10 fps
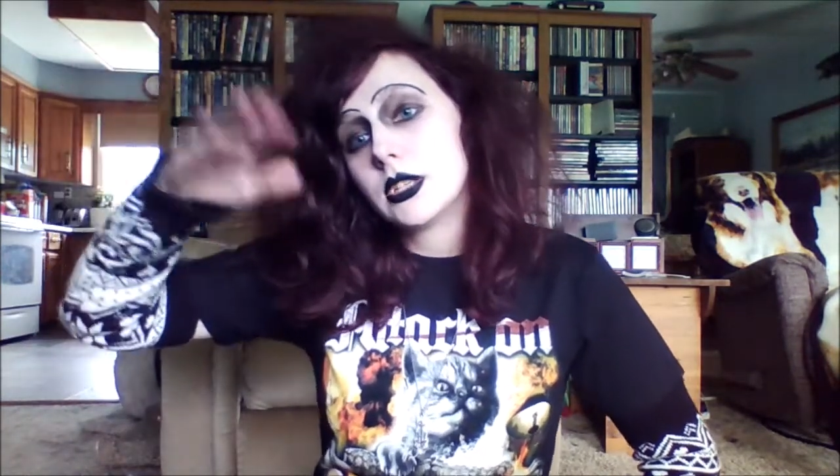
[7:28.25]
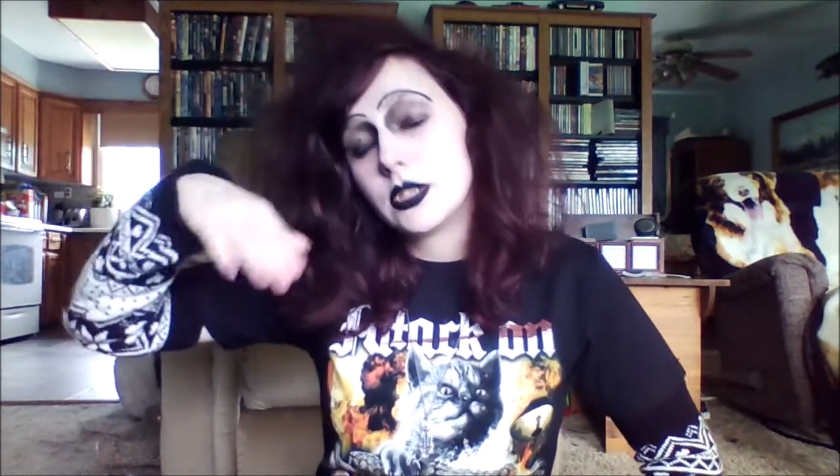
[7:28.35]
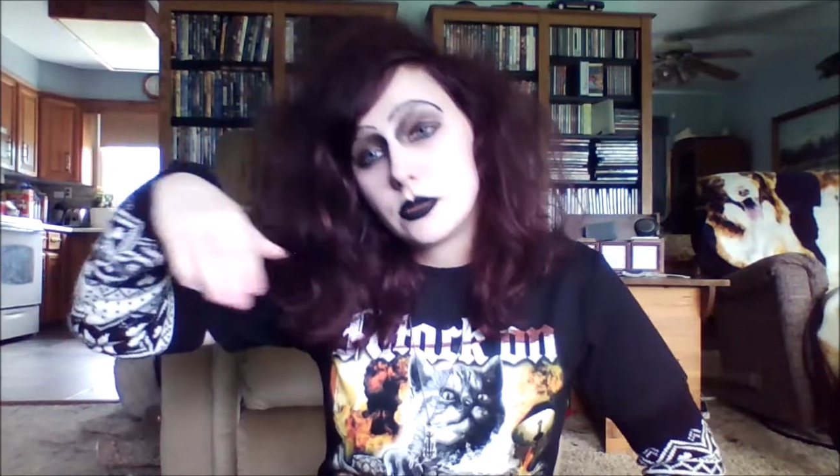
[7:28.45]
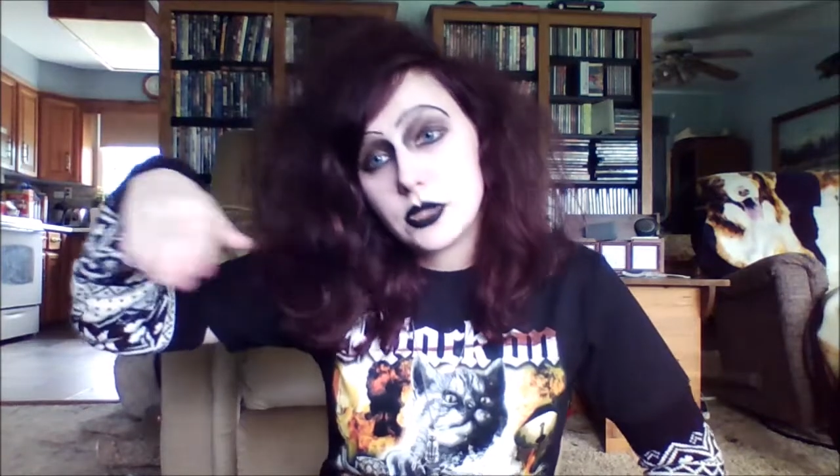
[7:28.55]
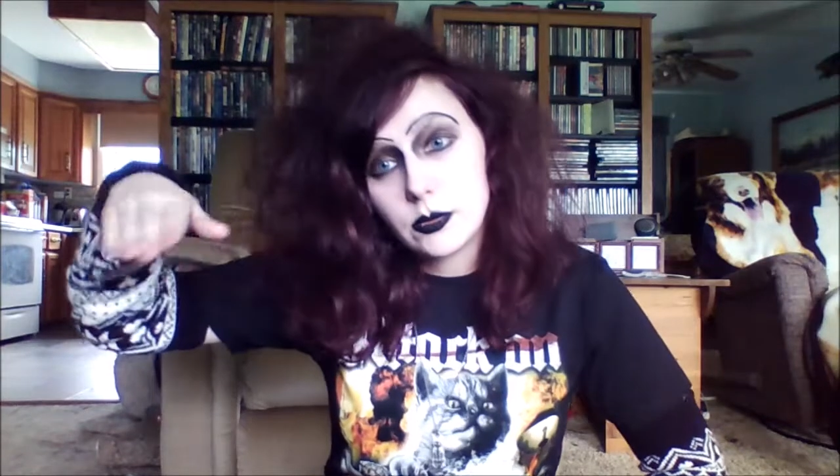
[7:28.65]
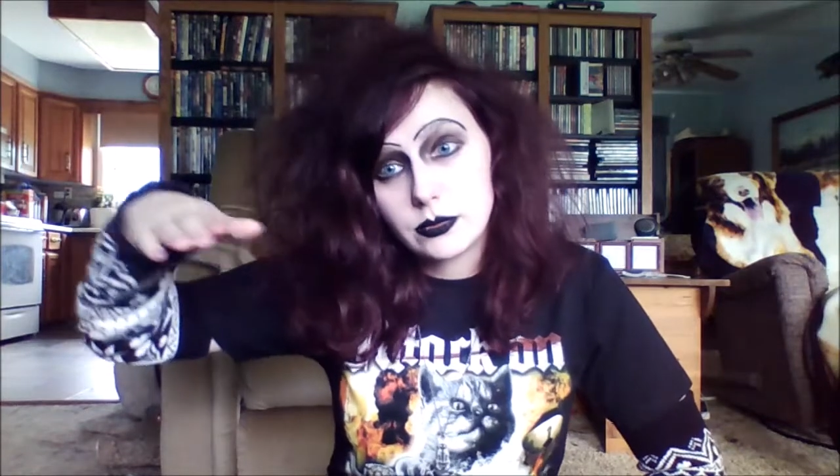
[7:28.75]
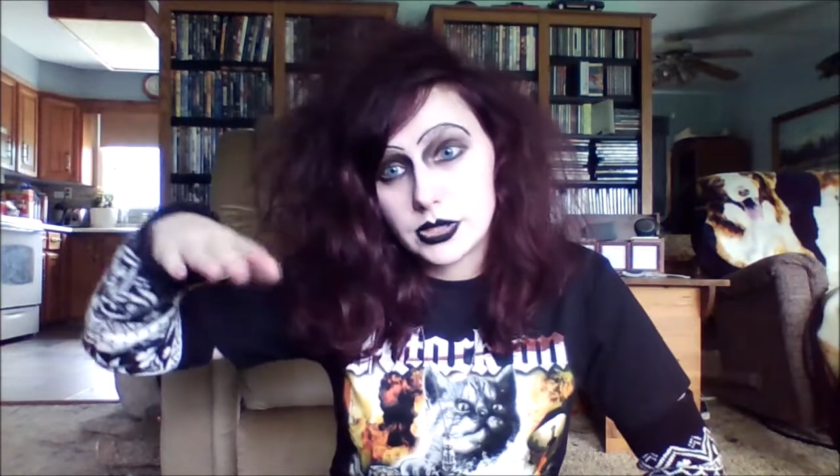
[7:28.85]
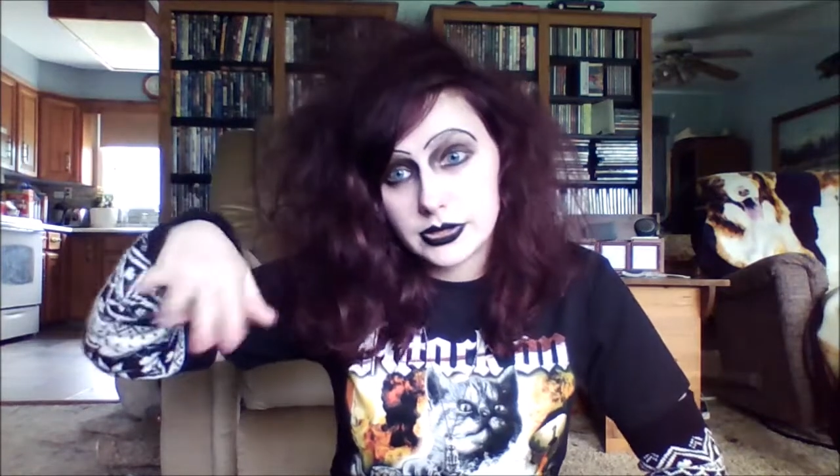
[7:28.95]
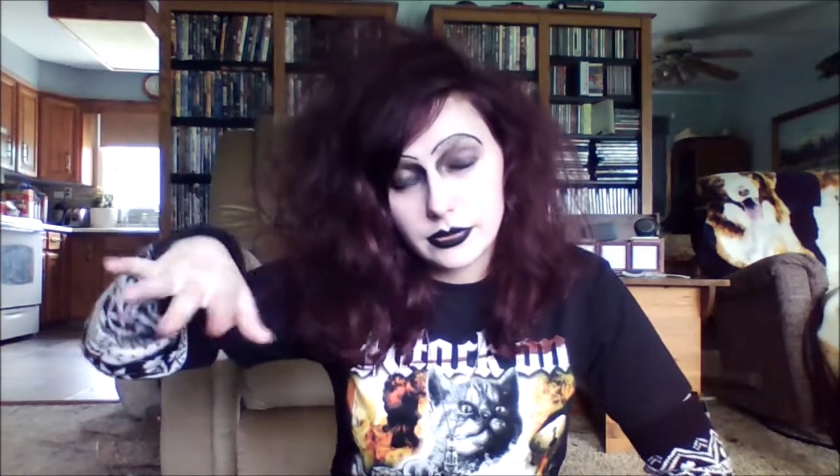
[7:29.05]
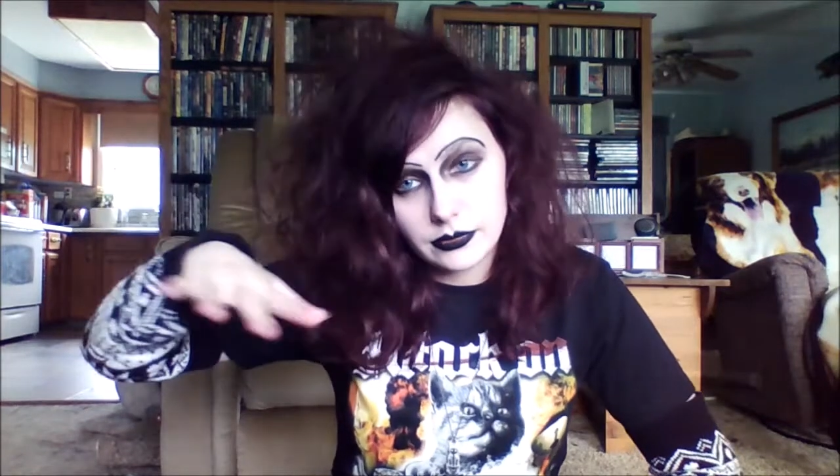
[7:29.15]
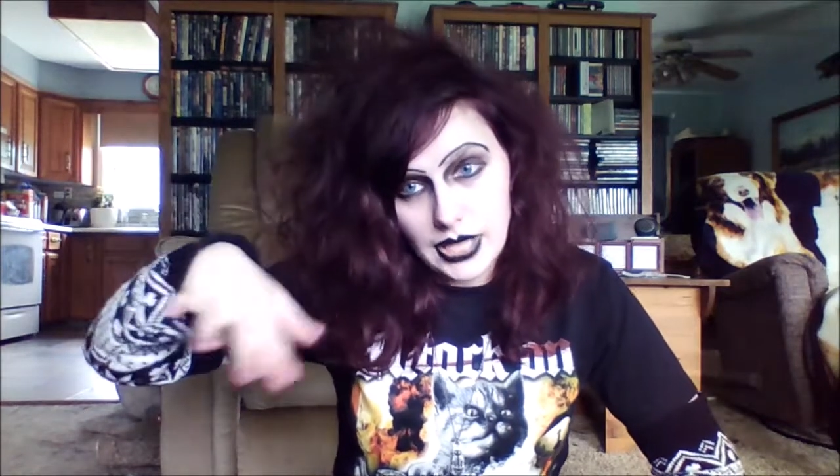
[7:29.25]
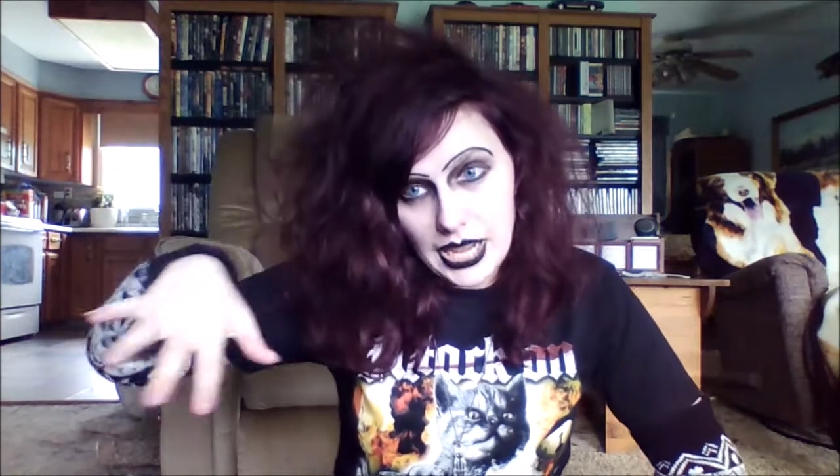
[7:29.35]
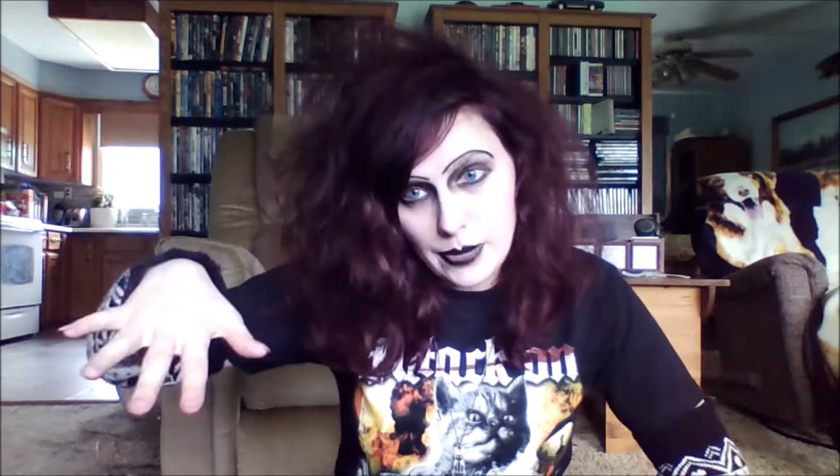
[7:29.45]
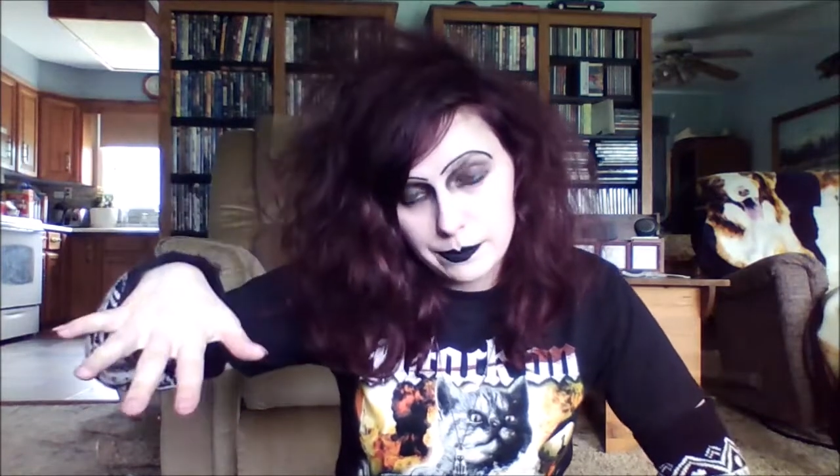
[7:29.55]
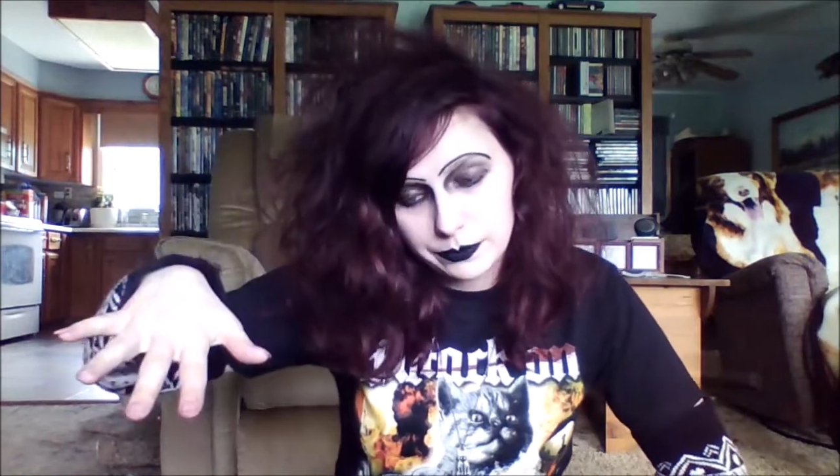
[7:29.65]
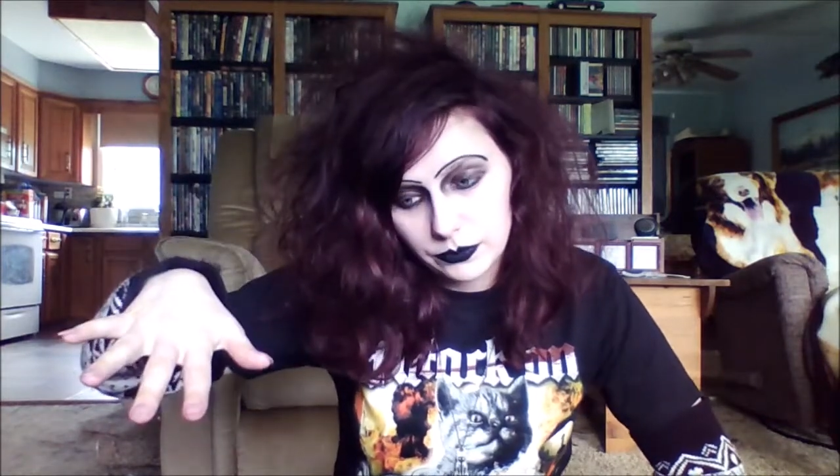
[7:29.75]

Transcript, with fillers: to do just a little cap